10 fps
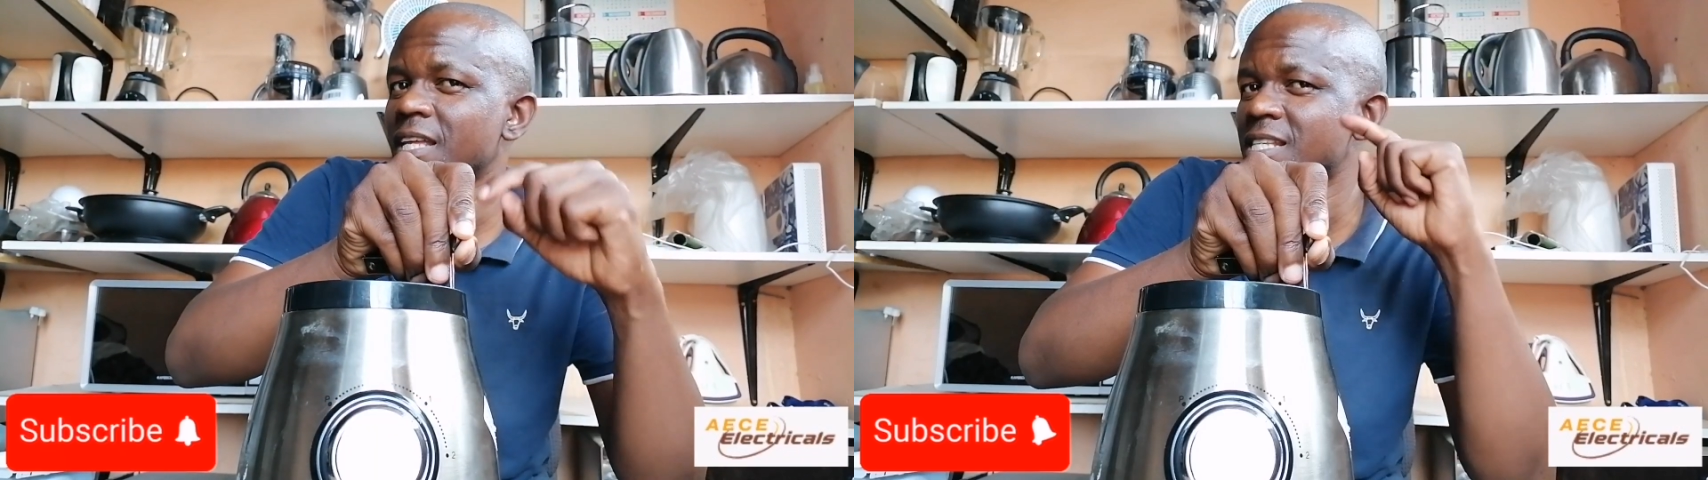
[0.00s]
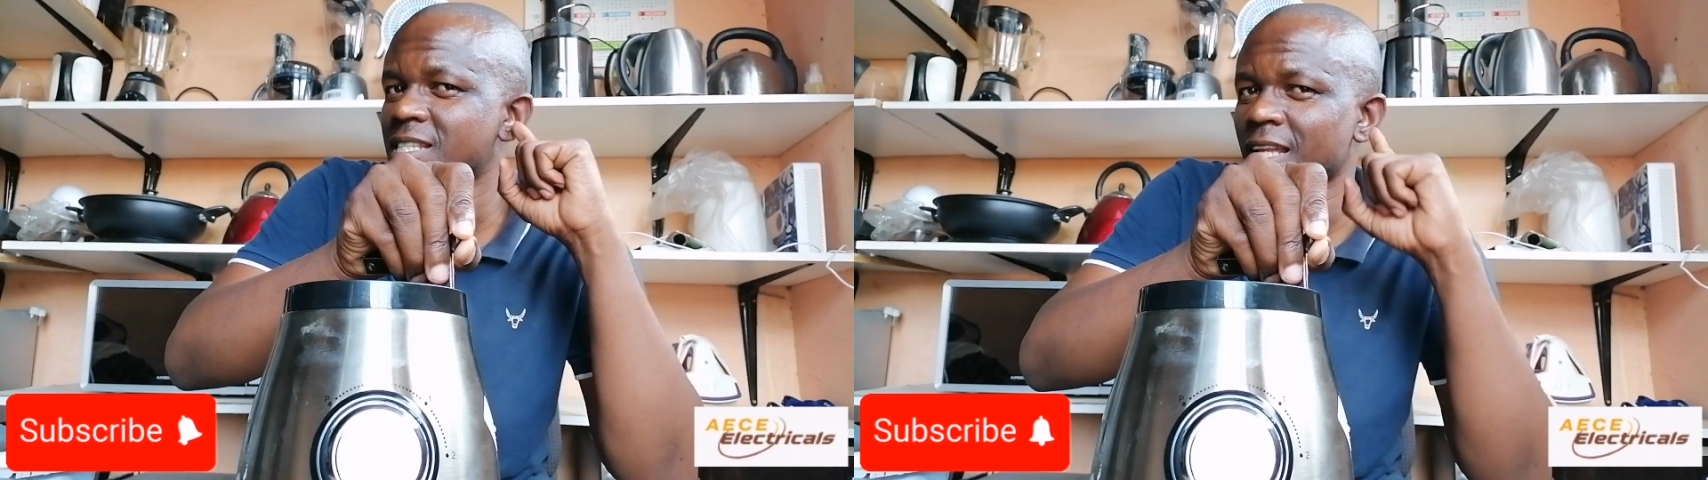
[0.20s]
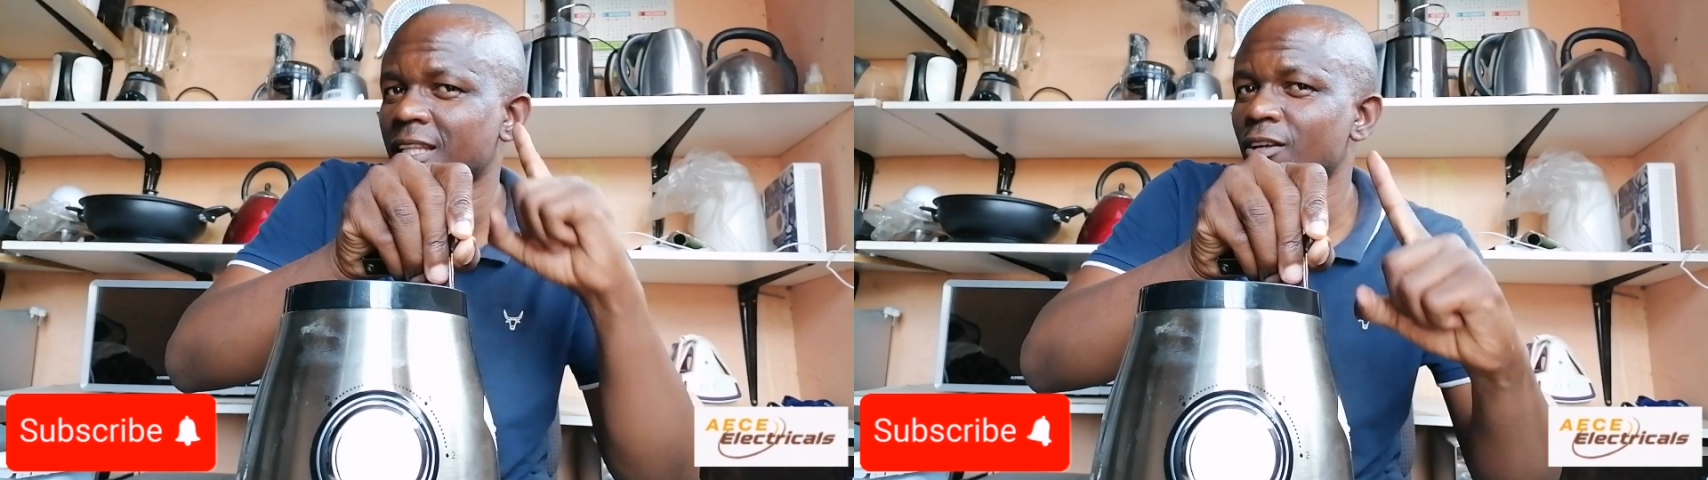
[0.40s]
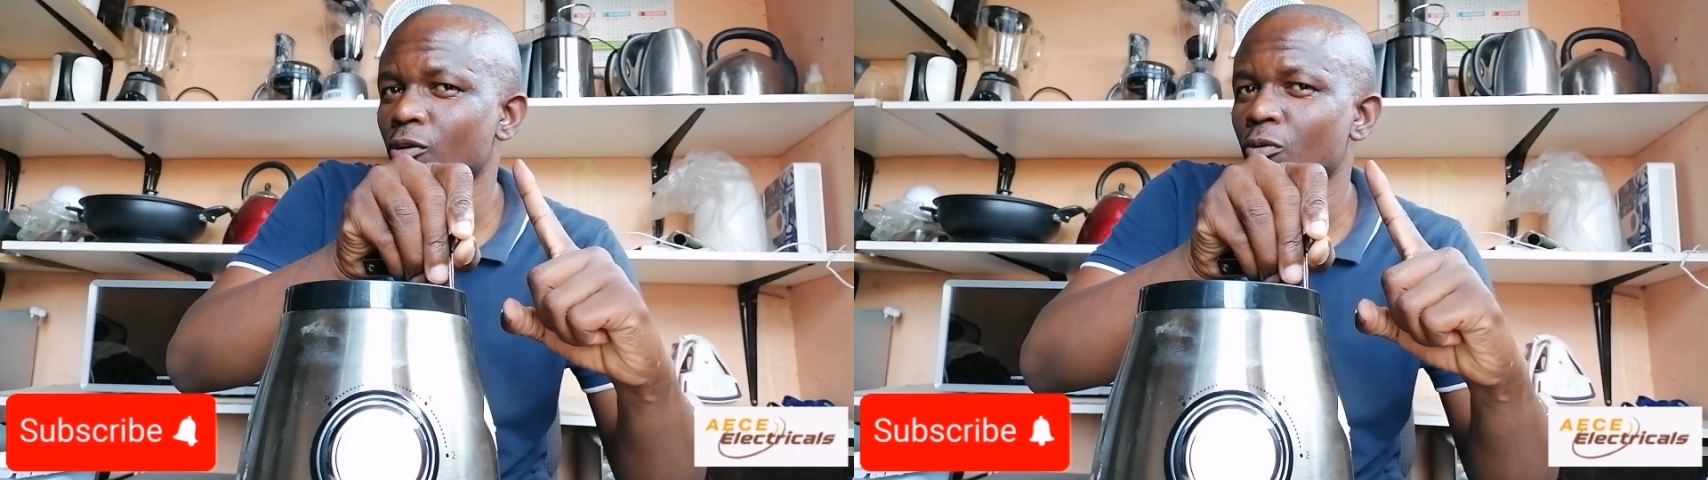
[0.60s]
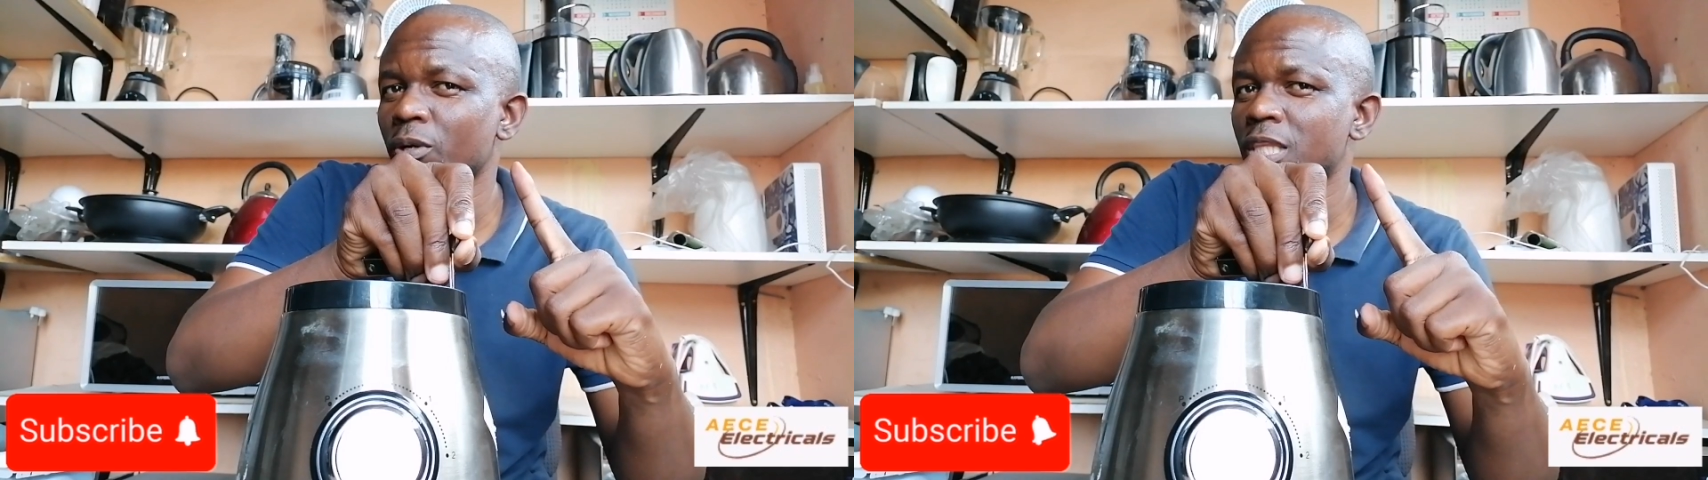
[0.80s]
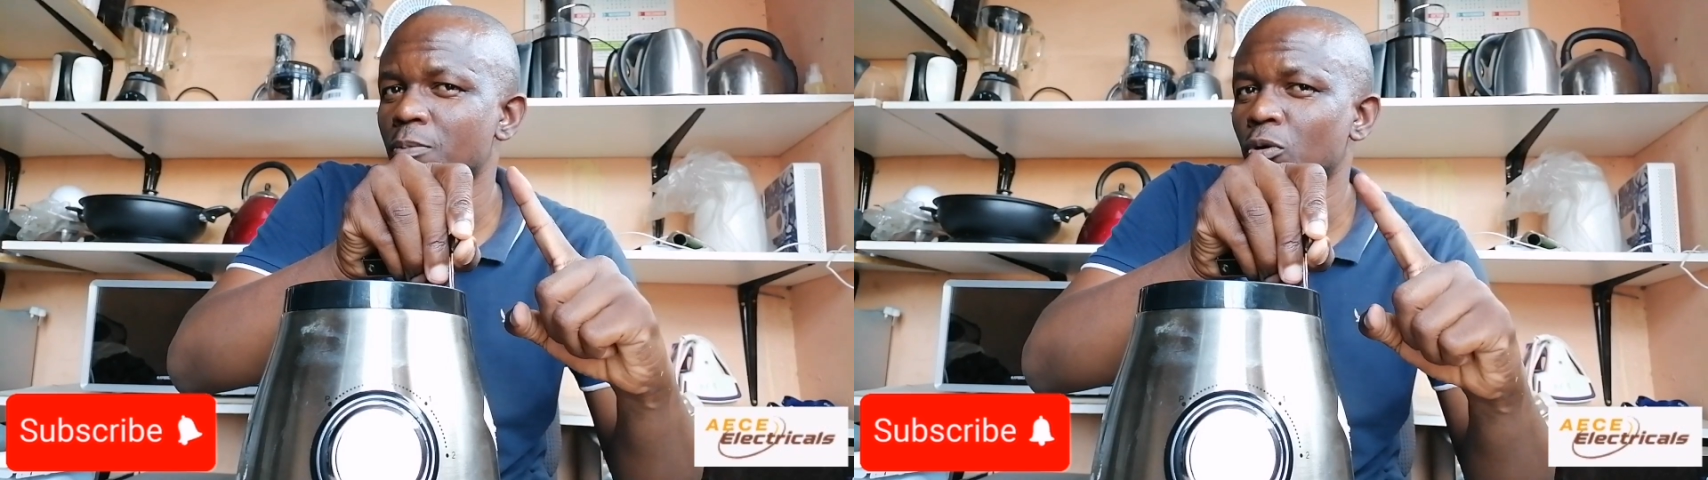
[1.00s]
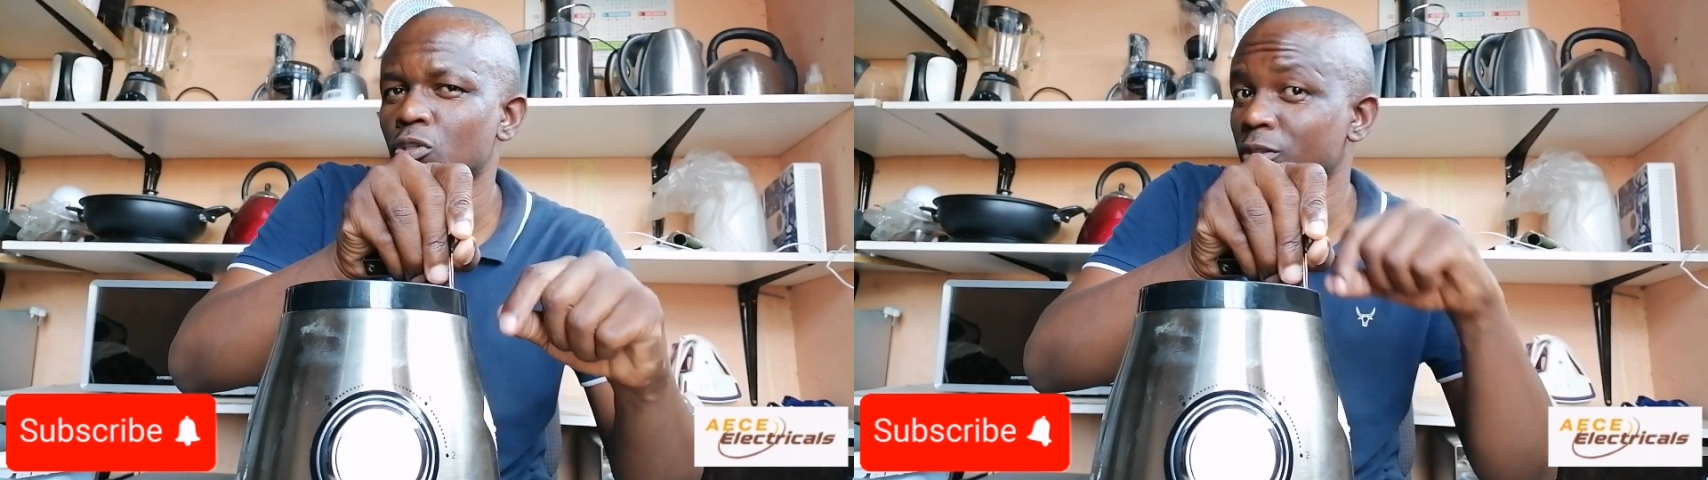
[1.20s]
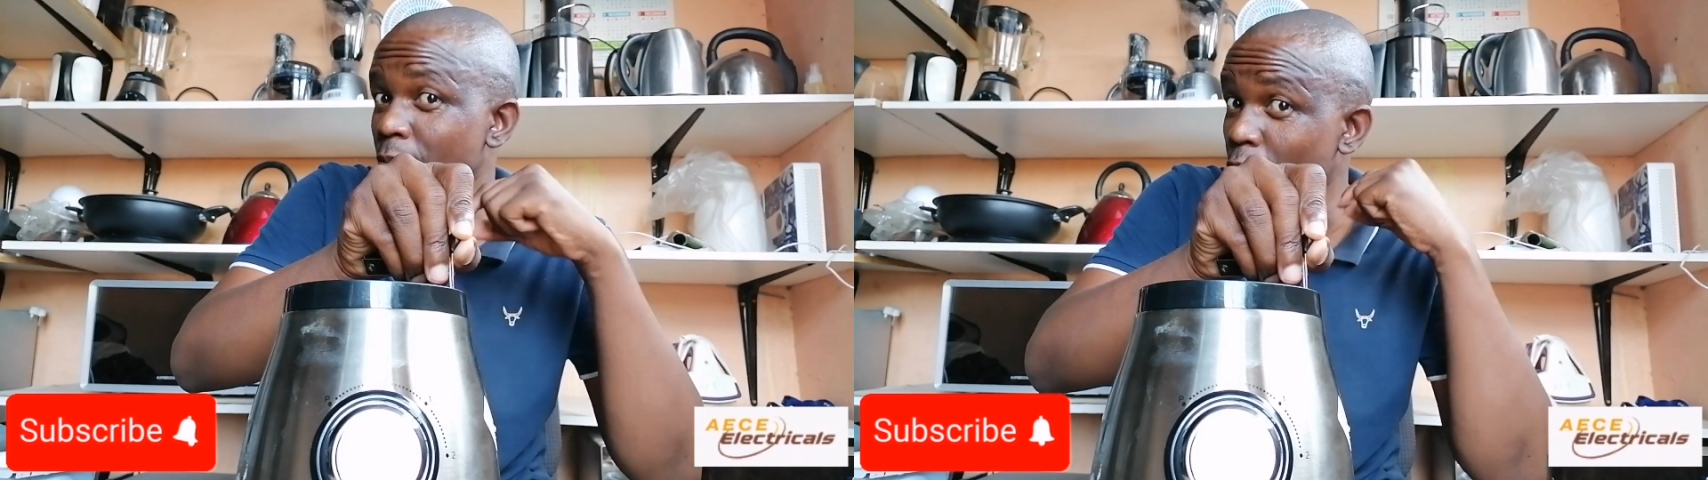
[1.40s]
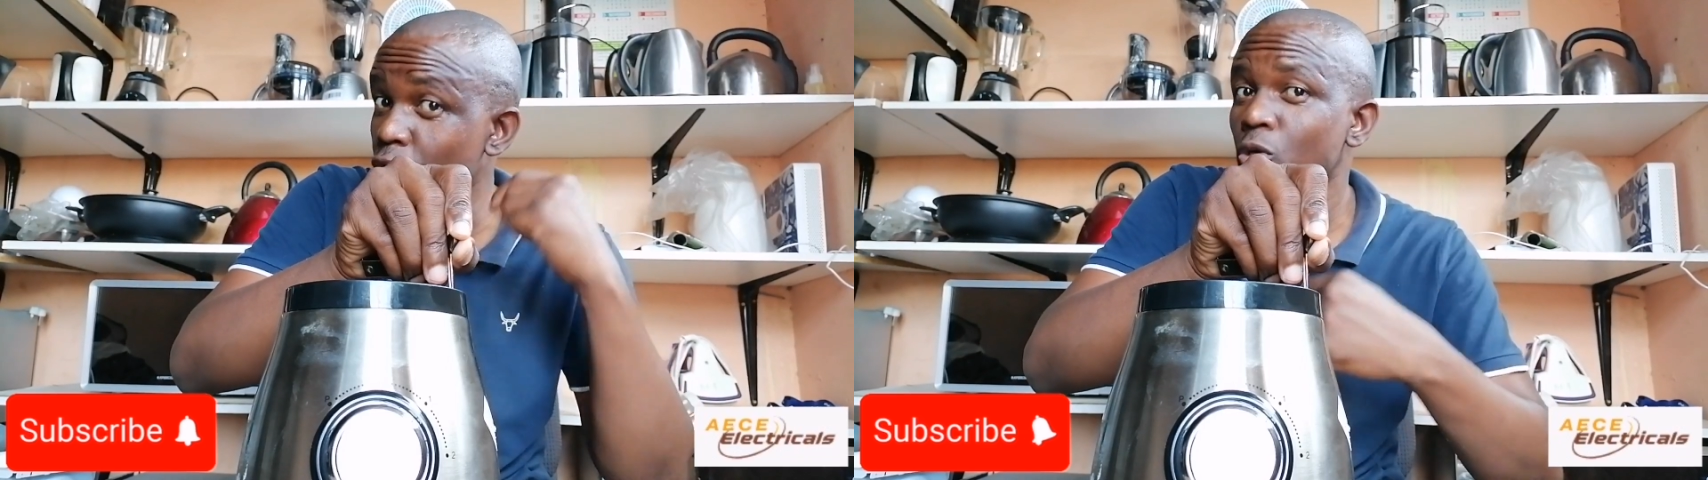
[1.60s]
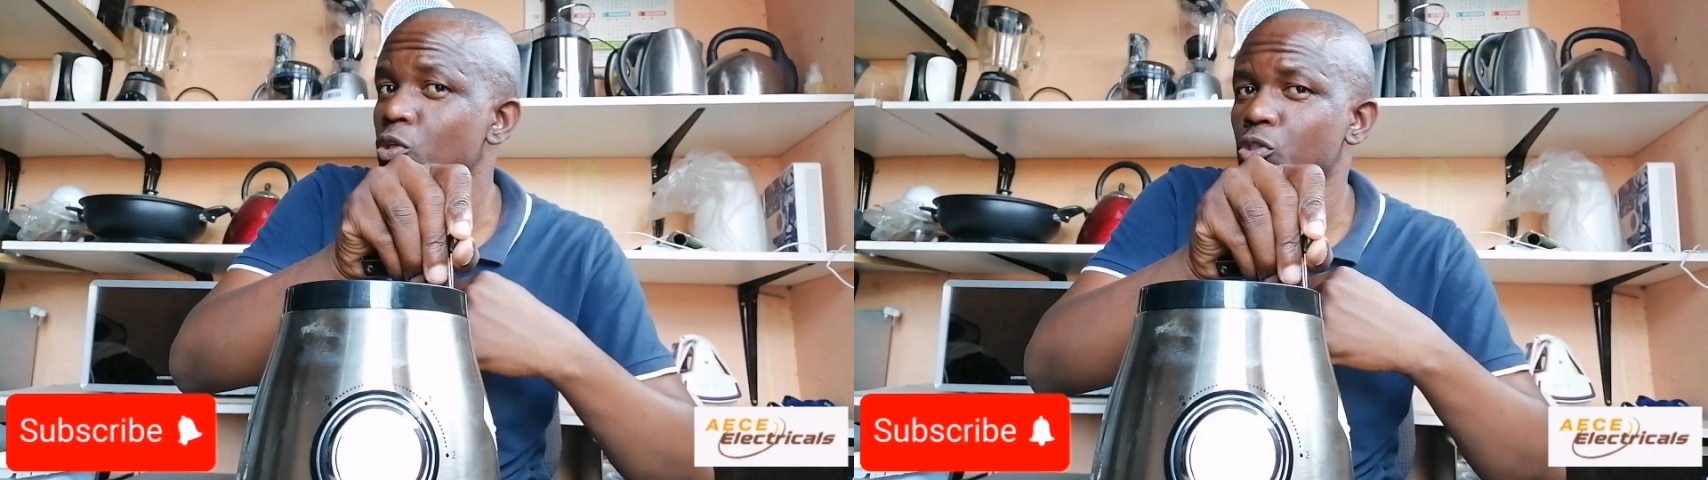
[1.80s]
there's nothing wrong with the motor